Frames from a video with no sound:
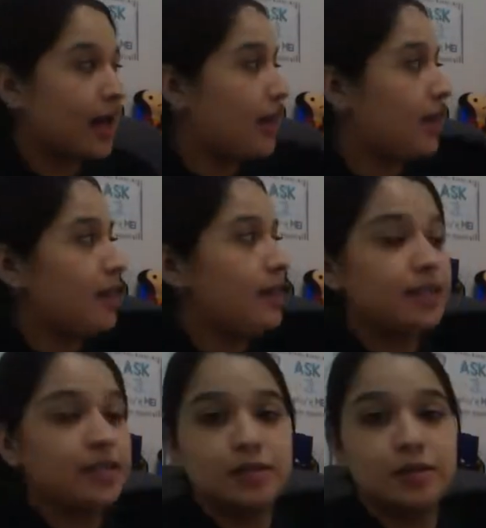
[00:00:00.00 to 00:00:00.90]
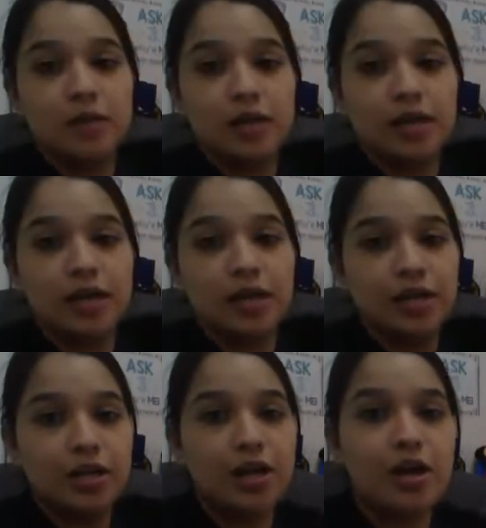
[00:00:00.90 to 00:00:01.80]
This one, our
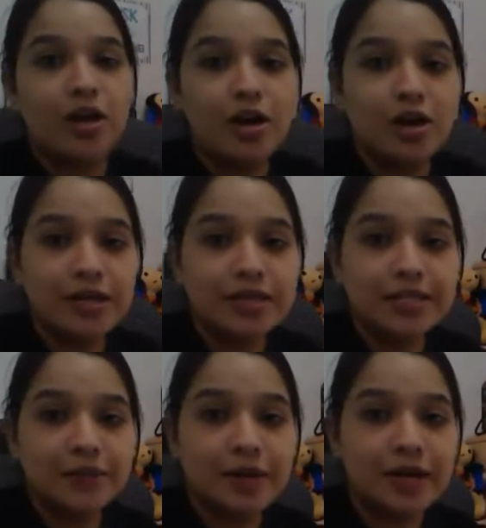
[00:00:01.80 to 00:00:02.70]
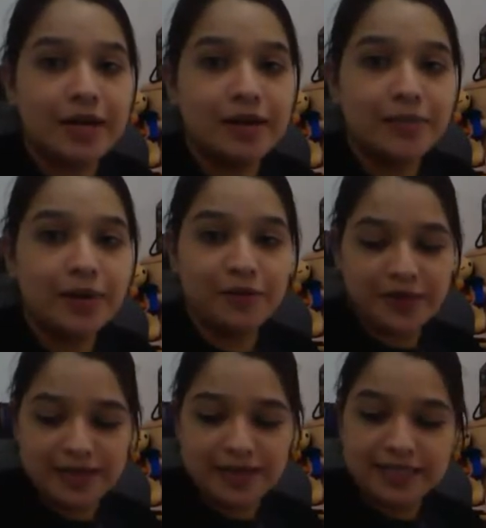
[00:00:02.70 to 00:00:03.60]
longest one.
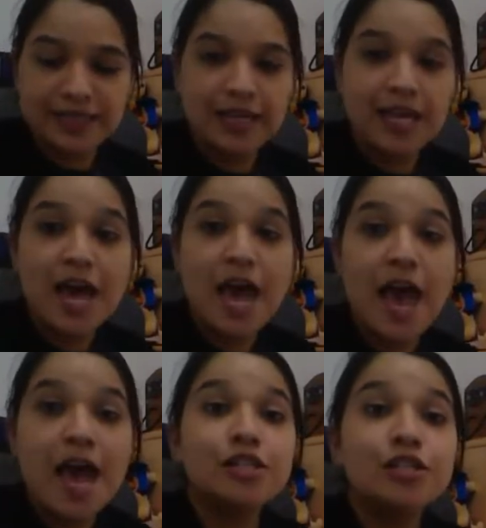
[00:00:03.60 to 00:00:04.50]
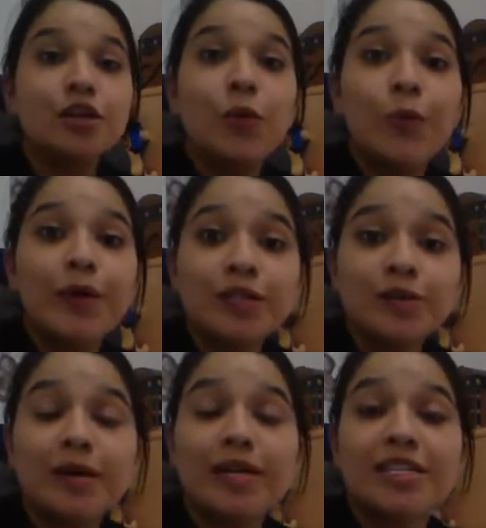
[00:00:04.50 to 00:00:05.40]
Perfect. So which one
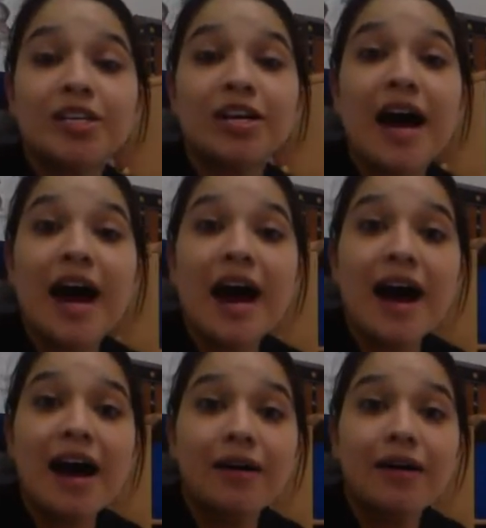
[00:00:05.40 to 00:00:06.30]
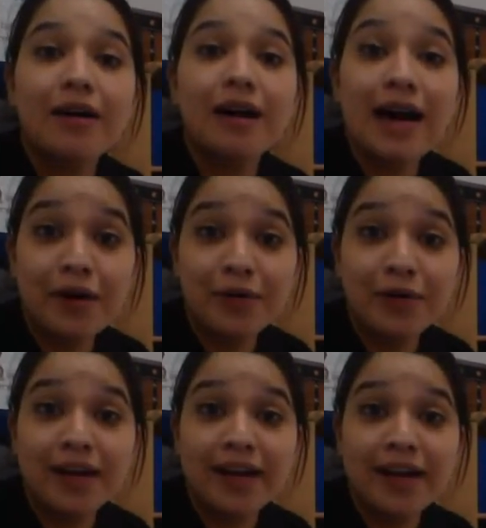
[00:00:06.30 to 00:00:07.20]
is our hour
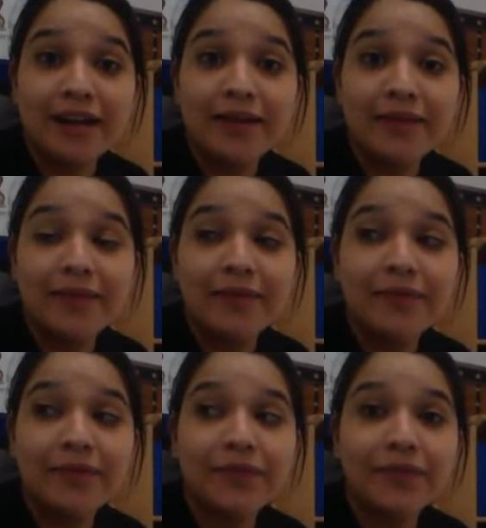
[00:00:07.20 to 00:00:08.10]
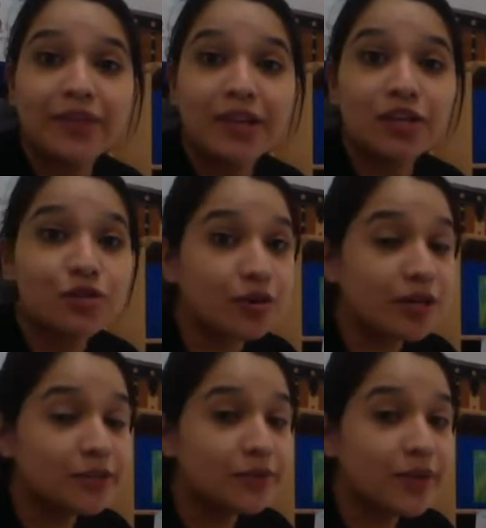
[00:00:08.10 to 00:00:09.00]
hand? The shortest
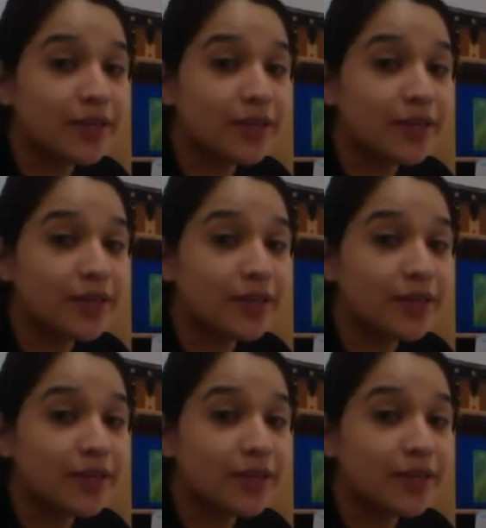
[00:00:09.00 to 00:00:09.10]
one